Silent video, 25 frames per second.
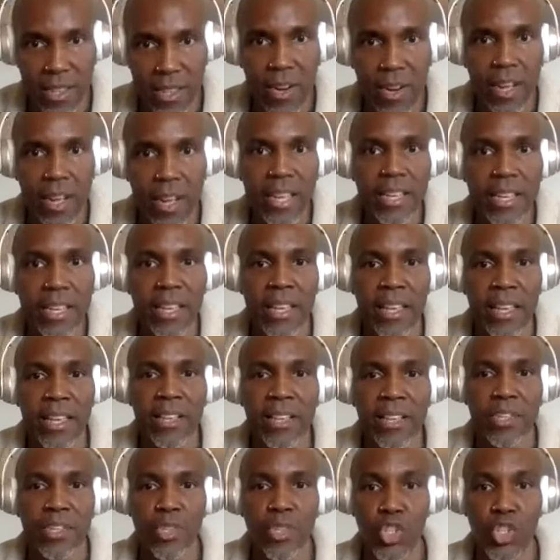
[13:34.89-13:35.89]
Right.
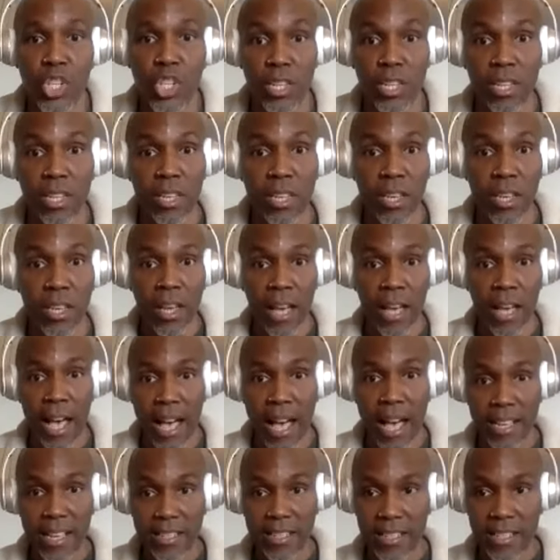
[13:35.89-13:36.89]
So she
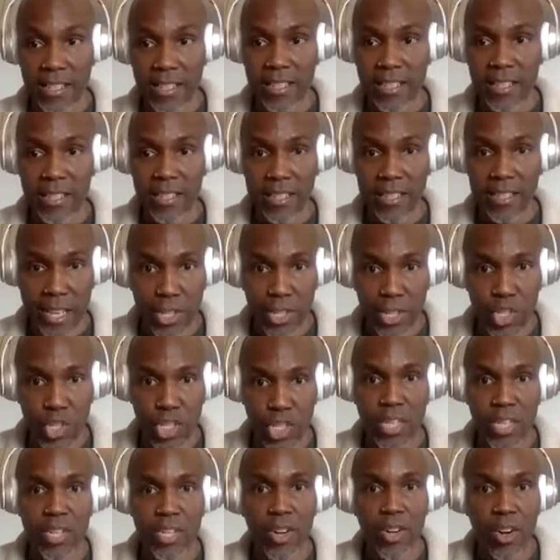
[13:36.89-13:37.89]
has this
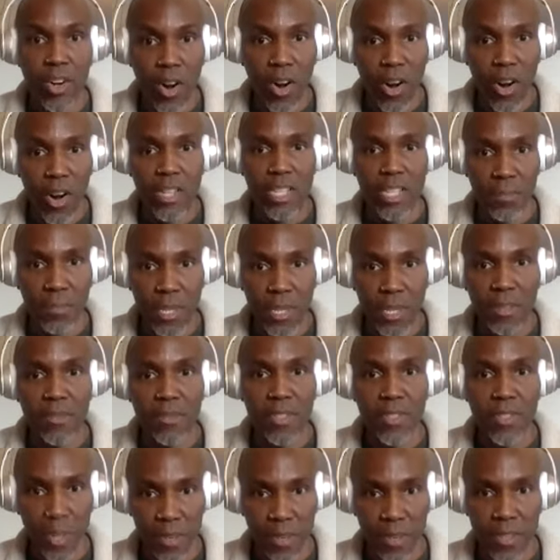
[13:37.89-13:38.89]
intention in her heart to be a
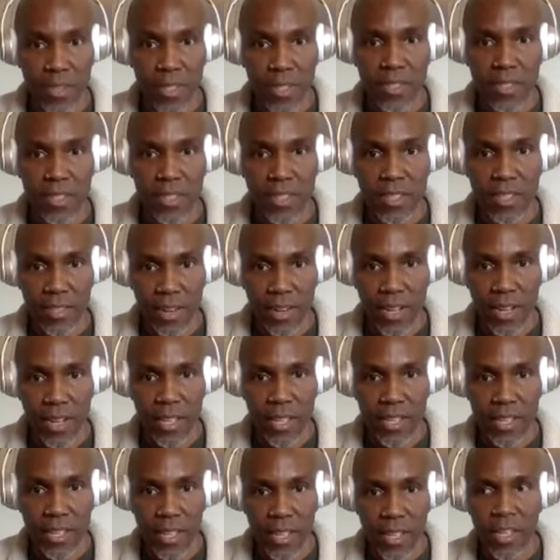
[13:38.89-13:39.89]
service.
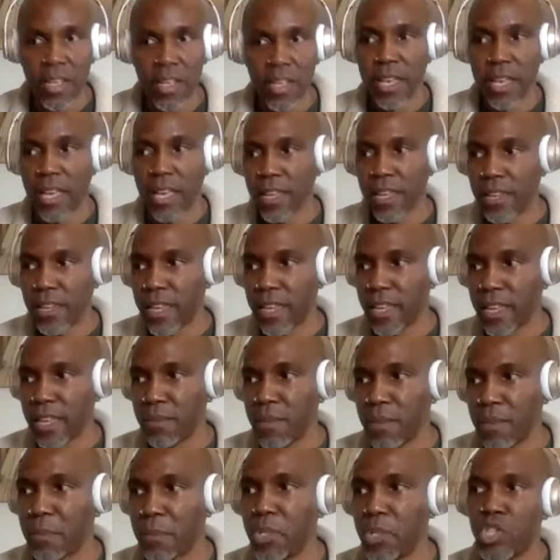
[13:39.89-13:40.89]
Right. And
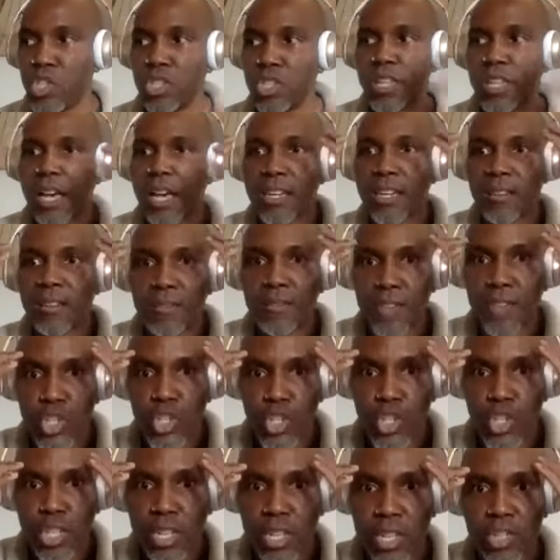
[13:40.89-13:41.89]
then maybe she's got a
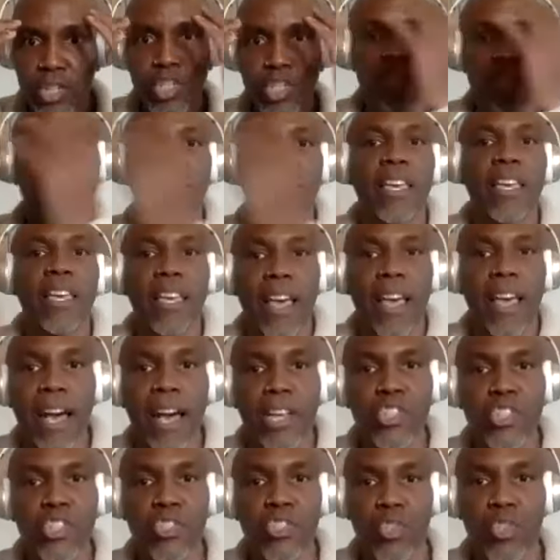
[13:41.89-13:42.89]
vision and she's taking
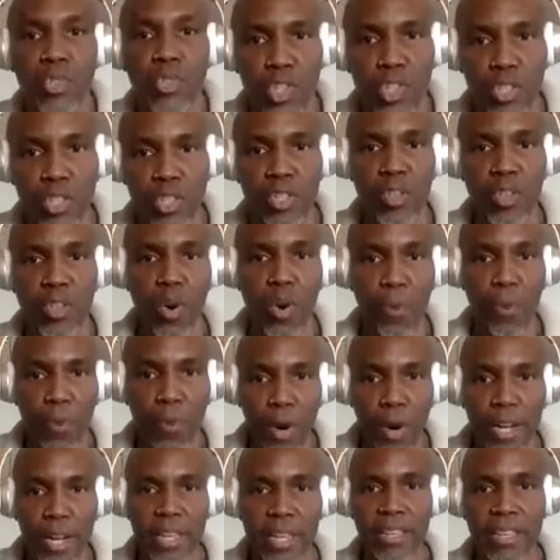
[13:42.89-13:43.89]
action. So she's
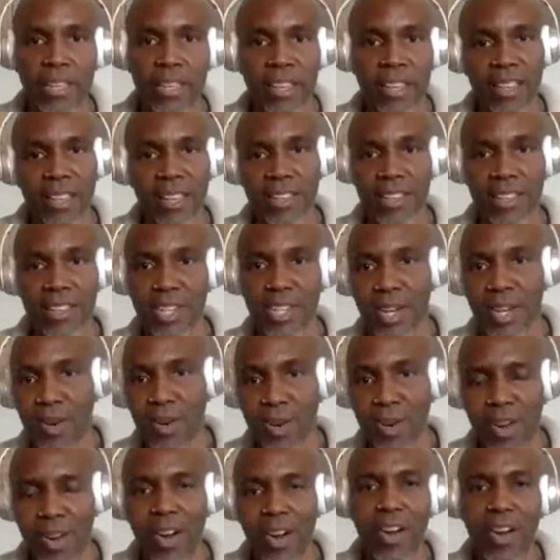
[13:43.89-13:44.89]
incorporating, you know,
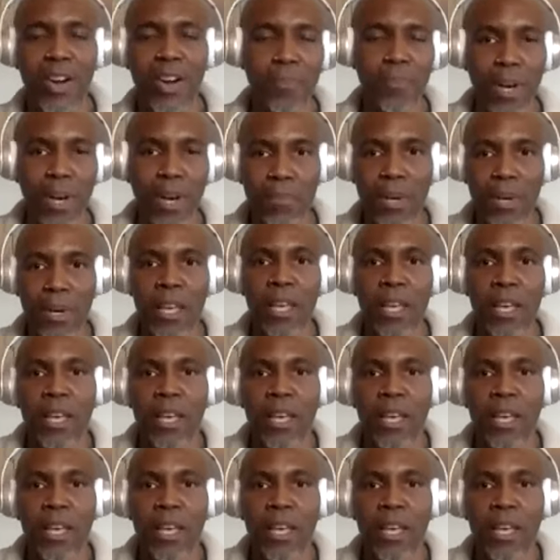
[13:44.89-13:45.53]
her heart, mind.